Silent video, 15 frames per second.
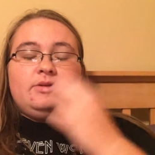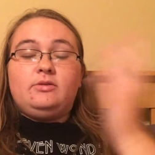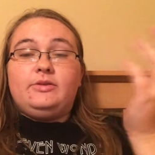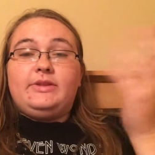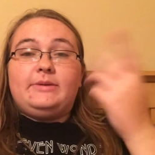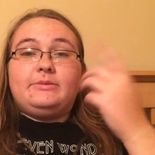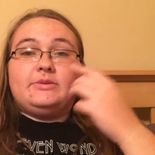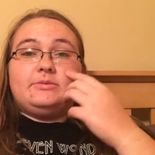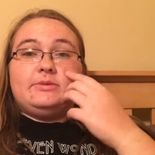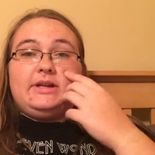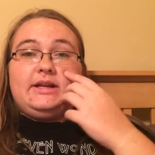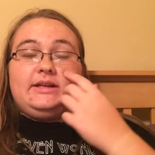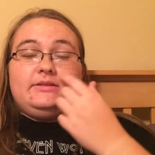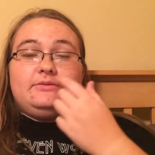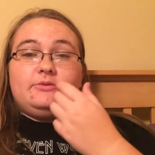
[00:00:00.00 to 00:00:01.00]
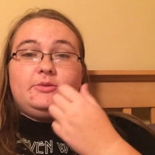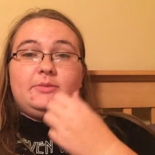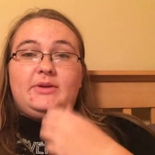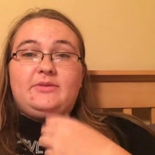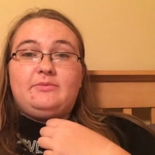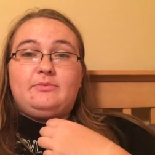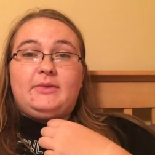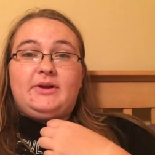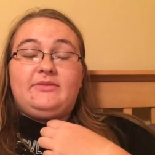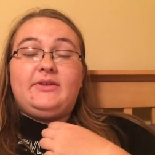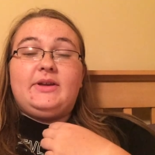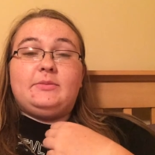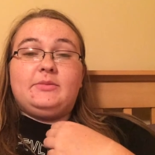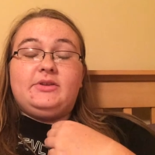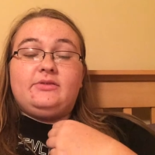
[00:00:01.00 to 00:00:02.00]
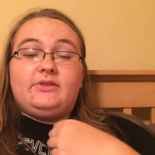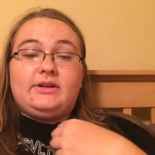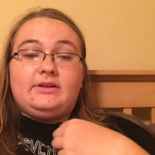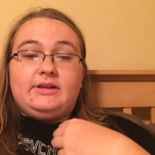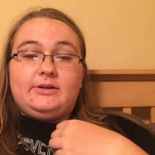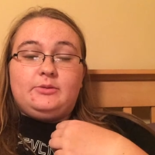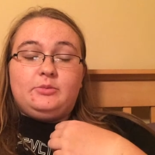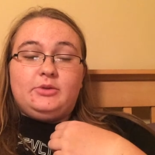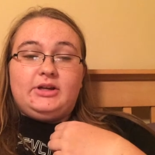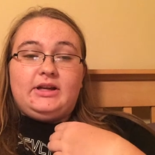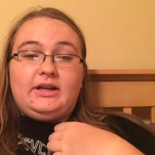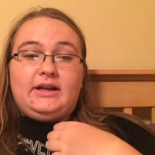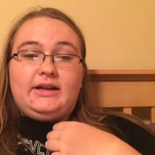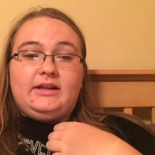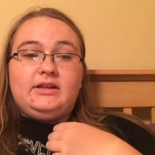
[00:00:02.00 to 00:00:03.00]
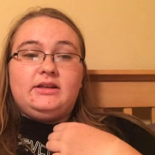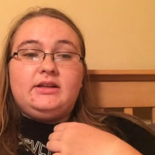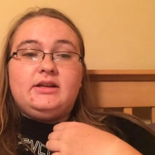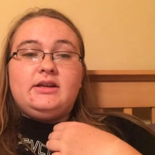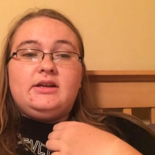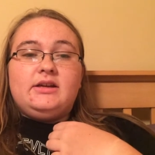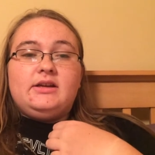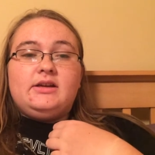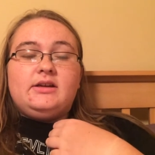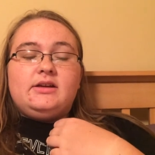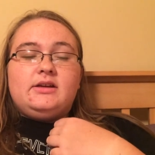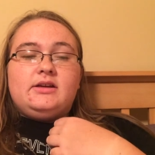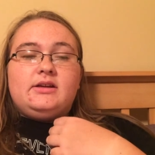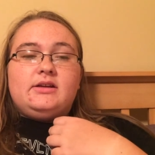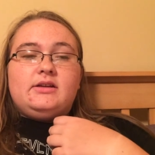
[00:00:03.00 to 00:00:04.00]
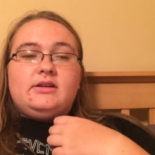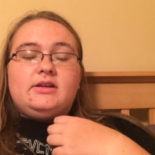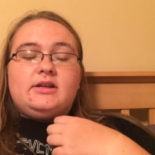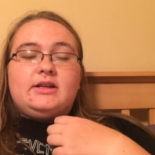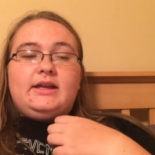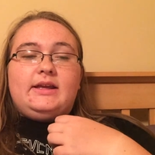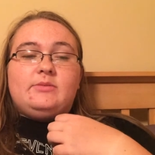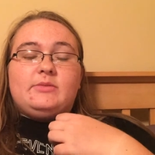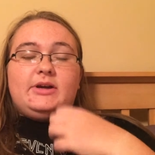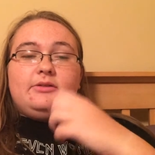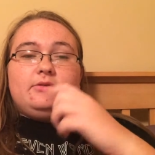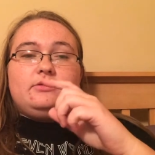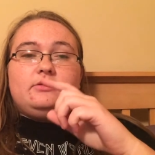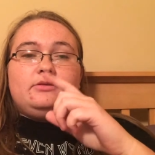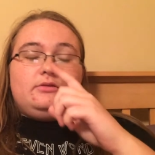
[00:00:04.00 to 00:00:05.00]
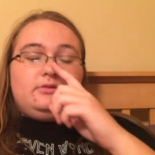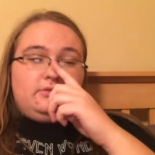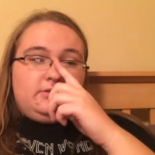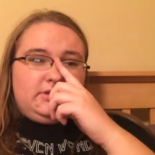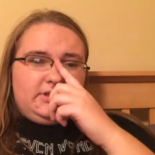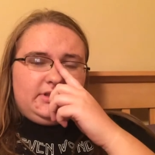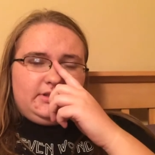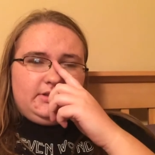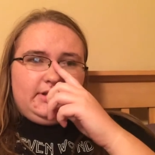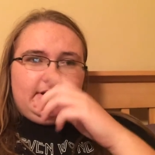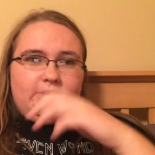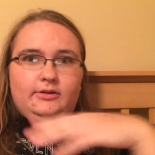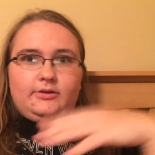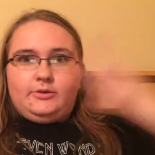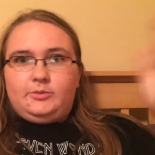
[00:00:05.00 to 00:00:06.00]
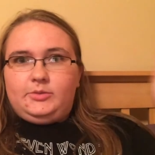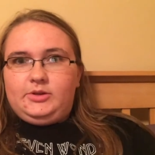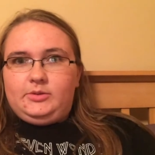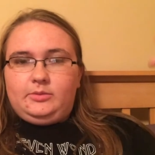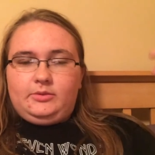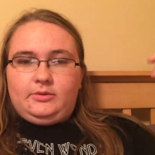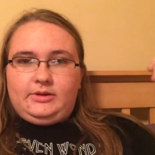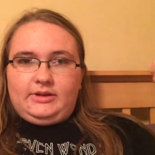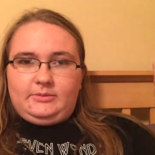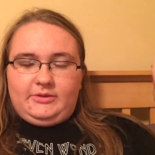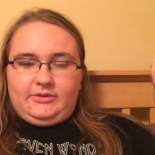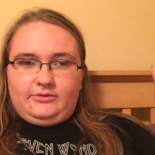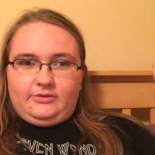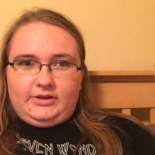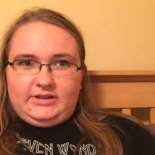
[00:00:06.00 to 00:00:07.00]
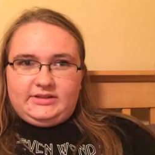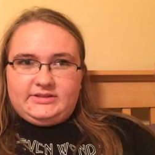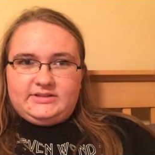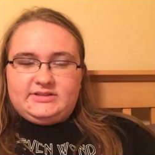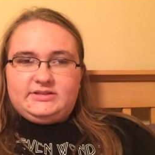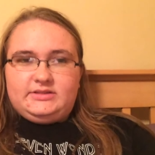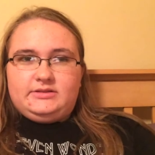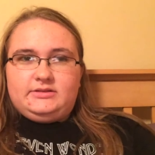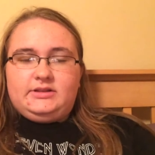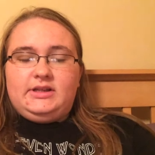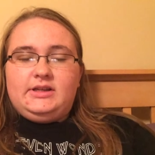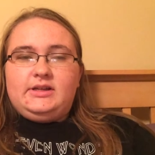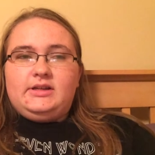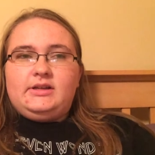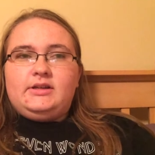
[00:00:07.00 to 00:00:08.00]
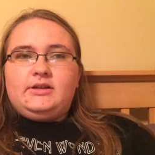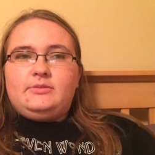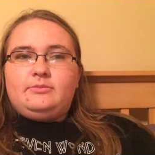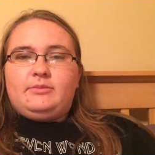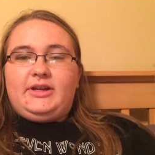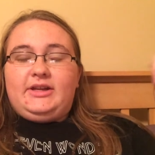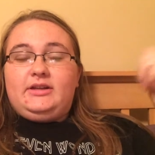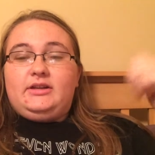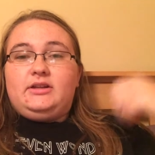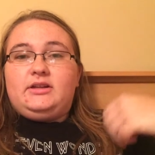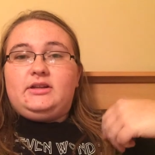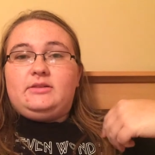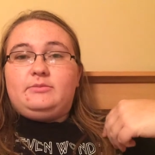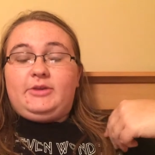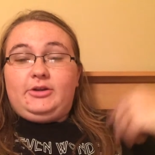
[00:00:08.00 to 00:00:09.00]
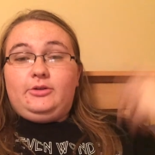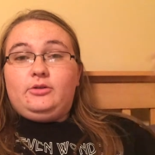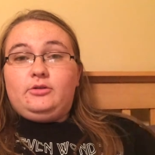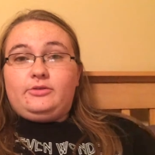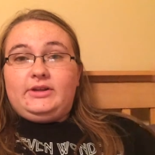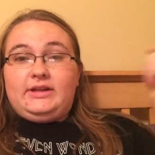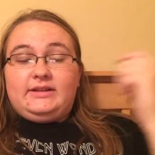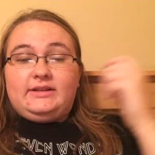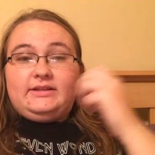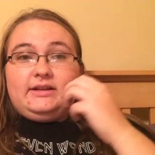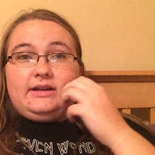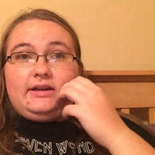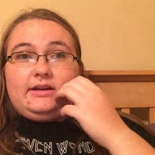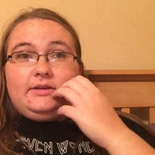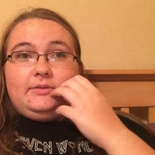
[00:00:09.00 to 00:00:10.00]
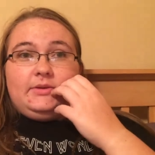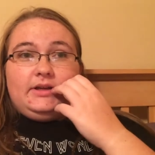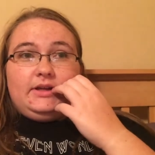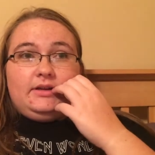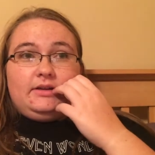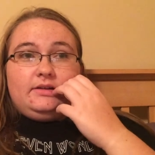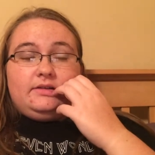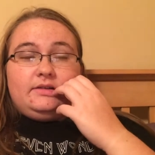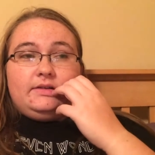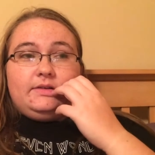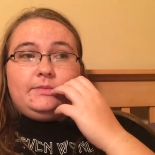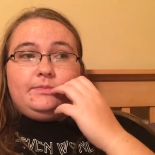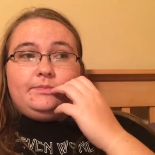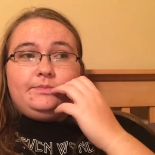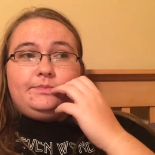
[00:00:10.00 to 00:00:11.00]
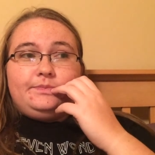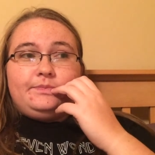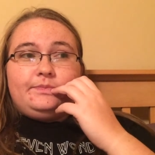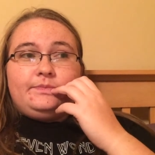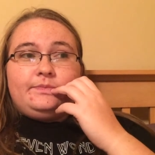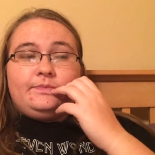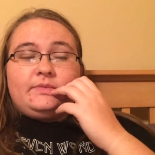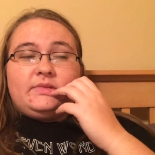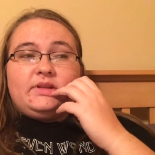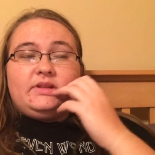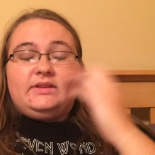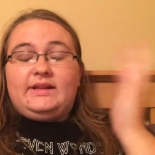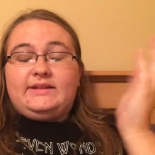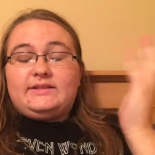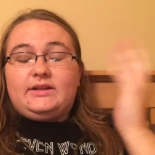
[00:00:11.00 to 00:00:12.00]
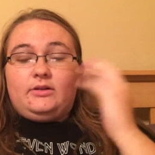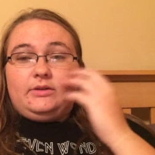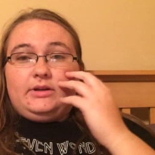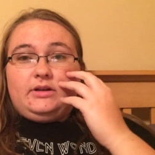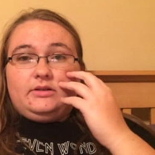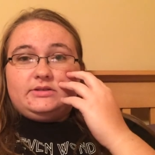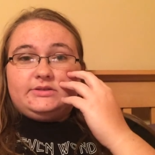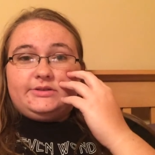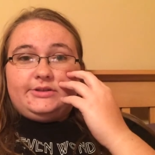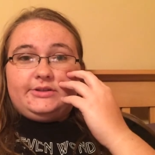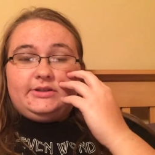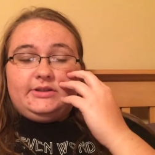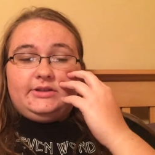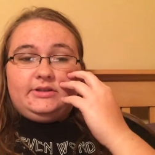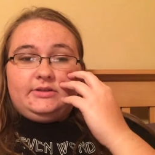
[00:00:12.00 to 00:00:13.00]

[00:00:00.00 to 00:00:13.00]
well, that was when I, when my, my family found out, but I came out to like other people, like my friends and my my girlfriend at the time, and um, that's how it all started.